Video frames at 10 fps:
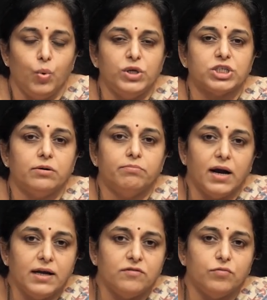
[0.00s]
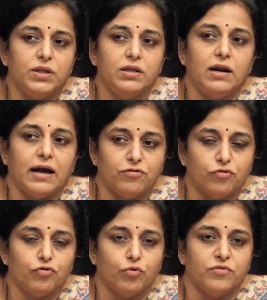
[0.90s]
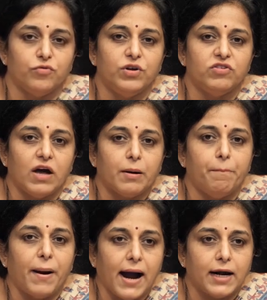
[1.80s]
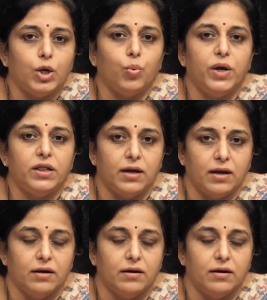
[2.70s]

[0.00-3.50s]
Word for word: which combines with the lysosomes, which are packed with